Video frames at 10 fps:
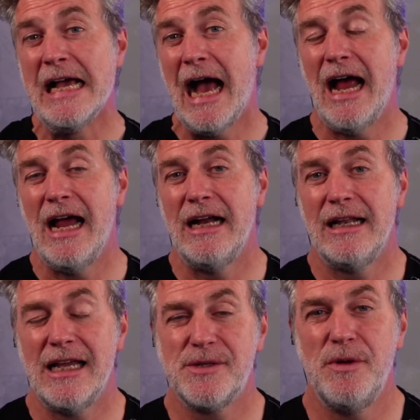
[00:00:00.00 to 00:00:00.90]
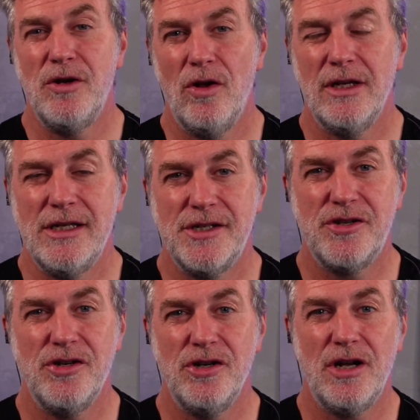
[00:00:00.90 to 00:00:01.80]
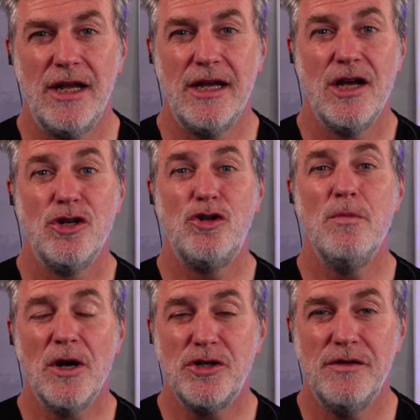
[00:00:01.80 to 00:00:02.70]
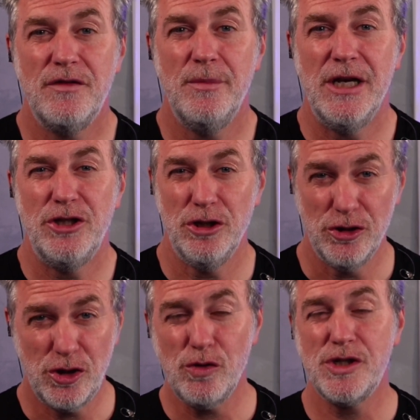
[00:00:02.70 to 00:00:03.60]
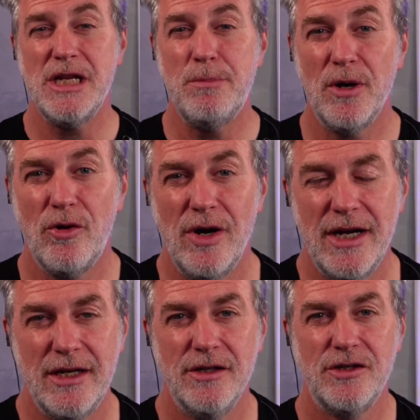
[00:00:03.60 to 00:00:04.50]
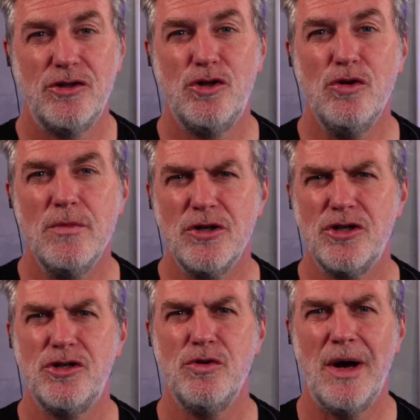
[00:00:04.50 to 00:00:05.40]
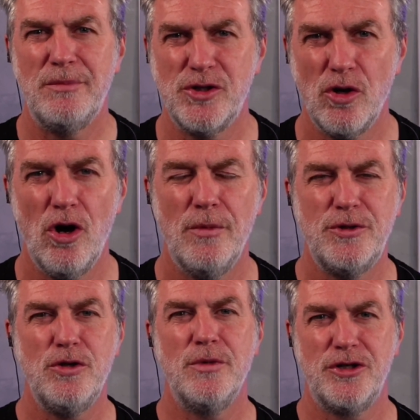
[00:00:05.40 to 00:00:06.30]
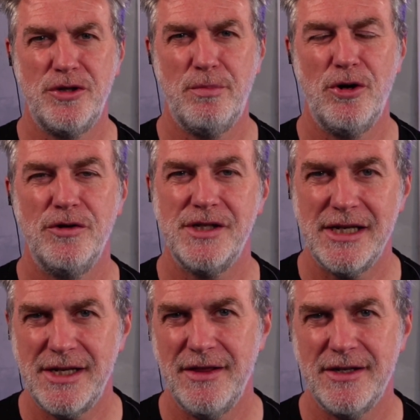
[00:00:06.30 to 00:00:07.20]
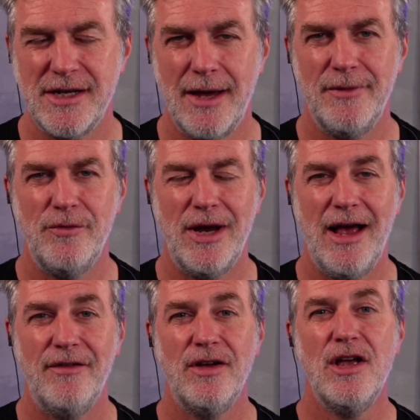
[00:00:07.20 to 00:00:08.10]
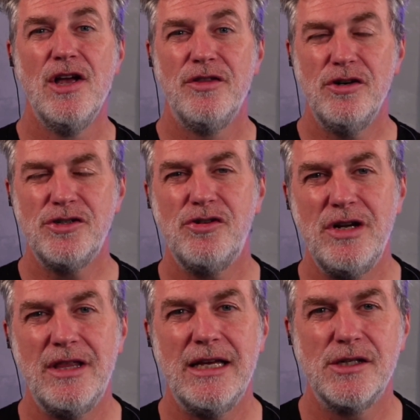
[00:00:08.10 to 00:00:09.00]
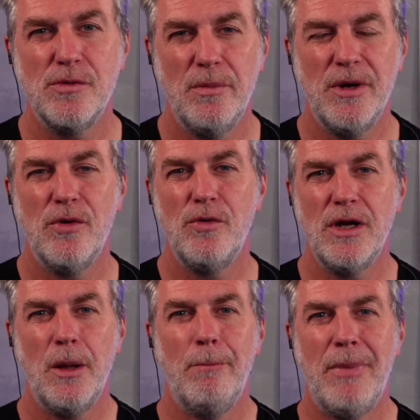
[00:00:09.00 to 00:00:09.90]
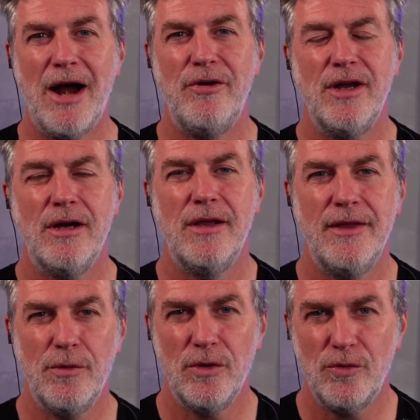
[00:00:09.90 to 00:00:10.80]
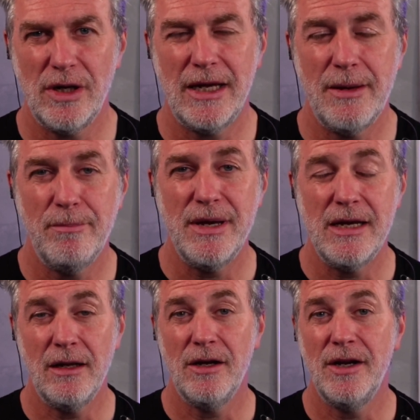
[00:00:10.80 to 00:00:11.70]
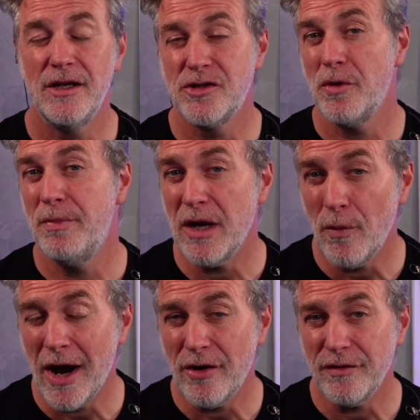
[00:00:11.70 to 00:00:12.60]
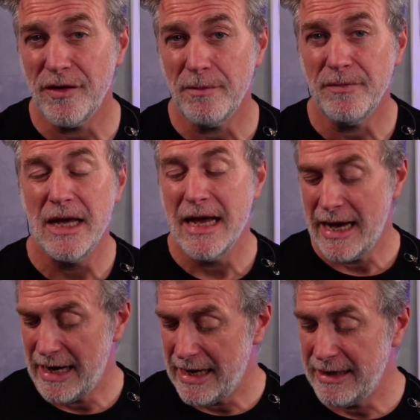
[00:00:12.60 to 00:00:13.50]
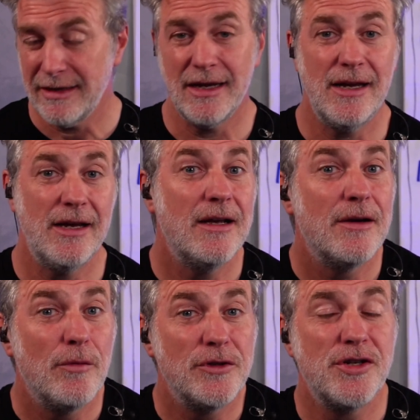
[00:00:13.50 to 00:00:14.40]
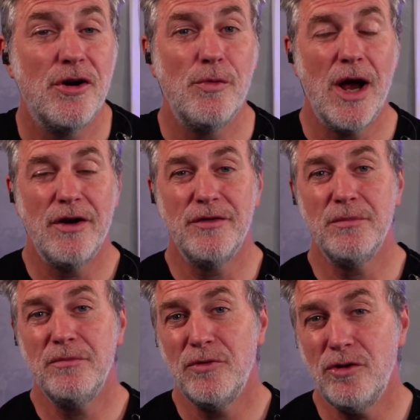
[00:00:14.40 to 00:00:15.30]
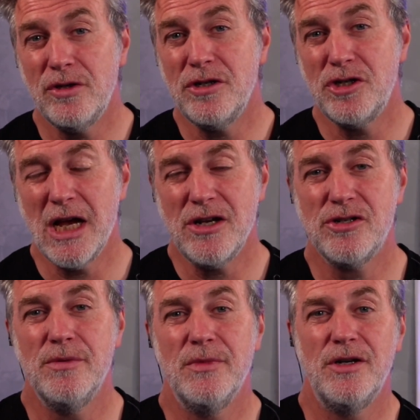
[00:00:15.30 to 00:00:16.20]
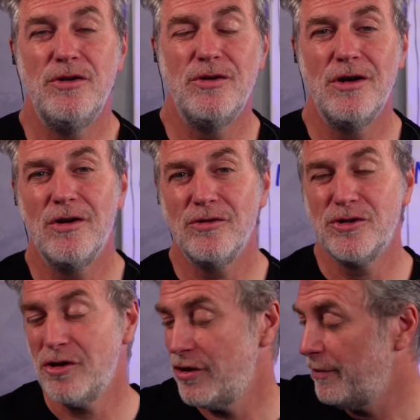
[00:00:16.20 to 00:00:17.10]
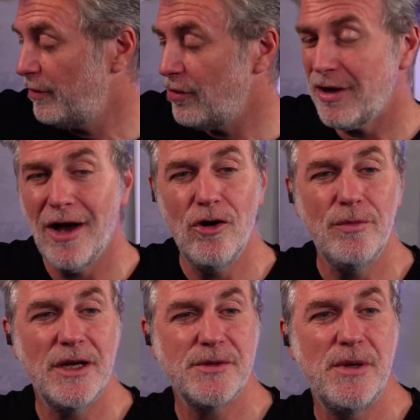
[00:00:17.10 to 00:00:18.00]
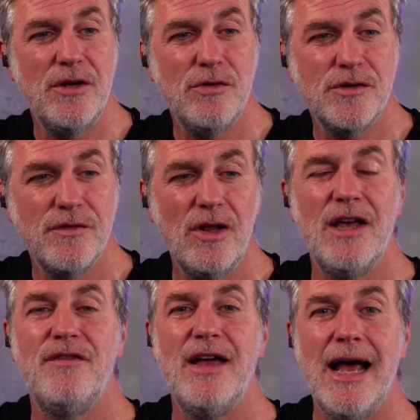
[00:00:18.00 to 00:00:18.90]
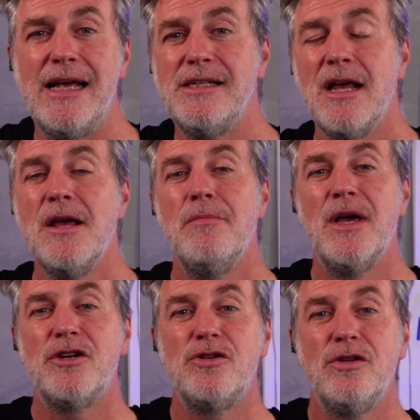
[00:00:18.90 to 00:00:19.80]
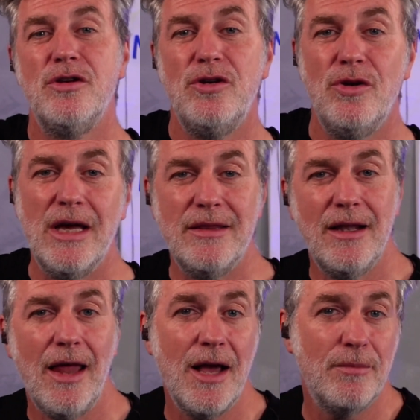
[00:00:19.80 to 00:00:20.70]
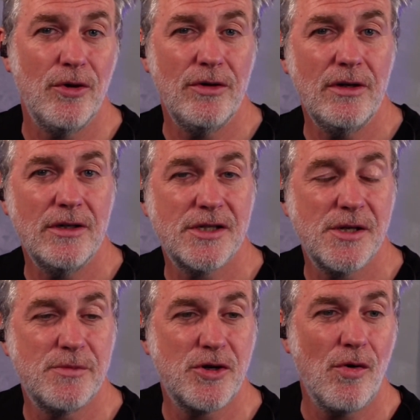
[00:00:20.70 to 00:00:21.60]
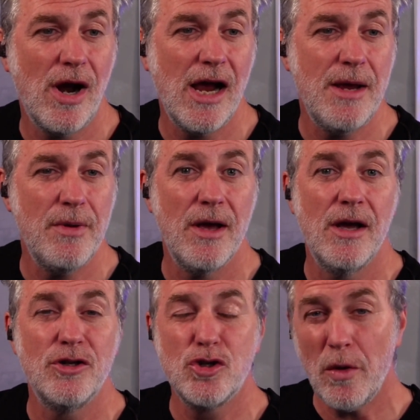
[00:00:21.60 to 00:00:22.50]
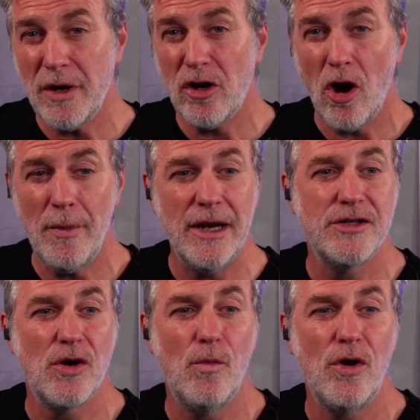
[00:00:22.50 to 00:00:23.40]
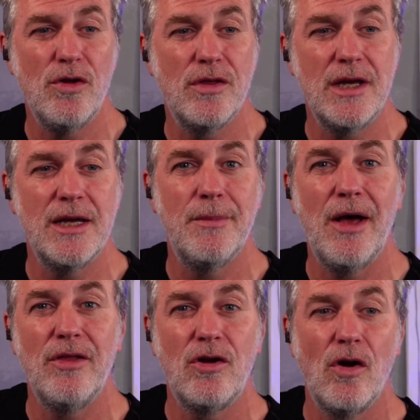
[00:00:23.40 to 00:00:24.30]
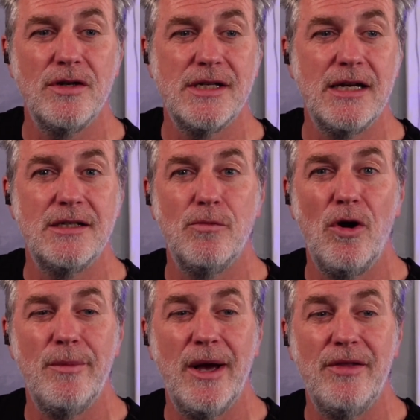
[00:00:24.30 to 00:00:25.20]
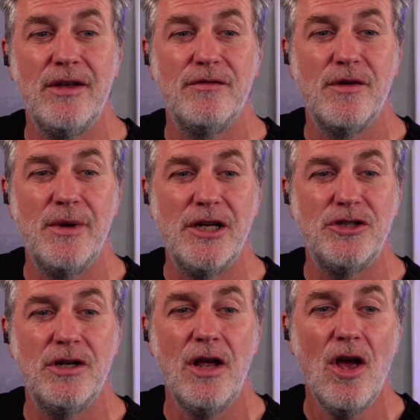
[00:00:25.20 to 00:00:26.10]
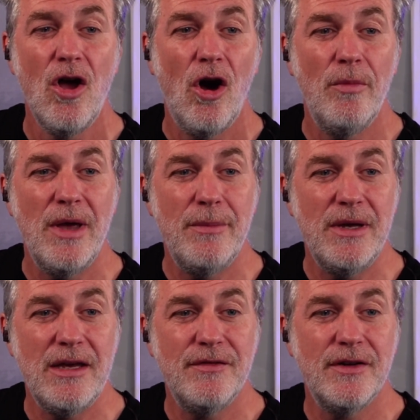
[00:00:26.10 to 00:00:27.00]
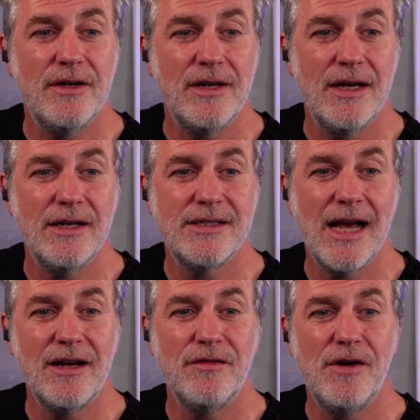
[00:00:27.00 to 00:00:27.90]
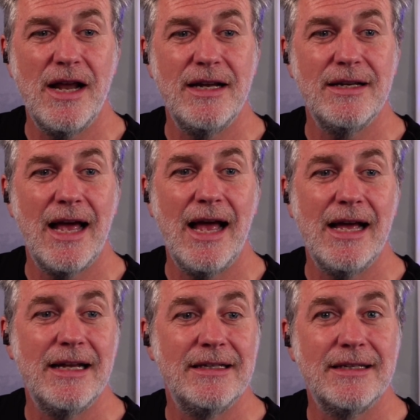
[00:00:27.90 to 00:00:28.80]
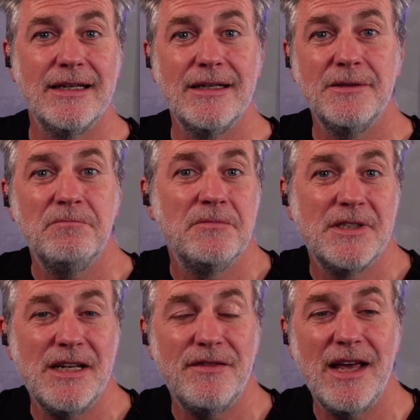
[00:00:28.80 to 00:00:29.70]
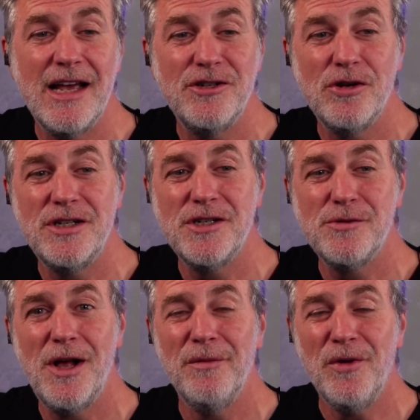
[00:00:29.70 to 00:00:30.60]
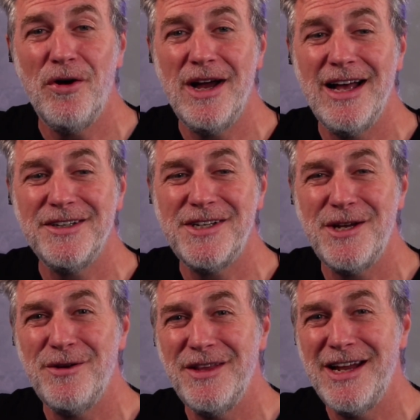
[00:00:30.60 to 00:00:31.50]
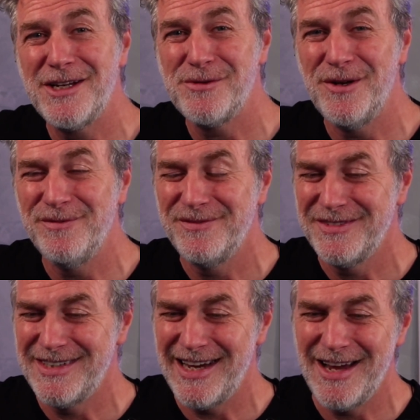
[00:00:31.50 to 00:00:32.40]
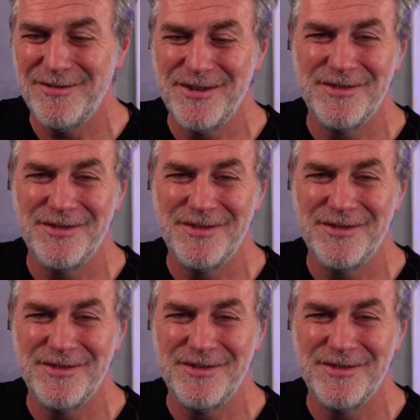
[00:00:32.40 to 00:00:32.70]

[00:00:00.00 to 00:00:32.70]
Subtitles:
And last but not least, thirdly, too much information, too steep a gradient, too much to absorb, too much to process in the time that we have. Those 3 things will be a real barrier, and they will really impede learning. So be aware of them, and once you're aware of them, you can change them and you can control them. Look, I hope that's been useful. If it has, make sure that you hit the like button, subscribe, drop me a comment on what you think about the content and what about the information, or maybe even tag a friend and see if they enjoy it as well. All right, I'll see you on the next one. Take care, my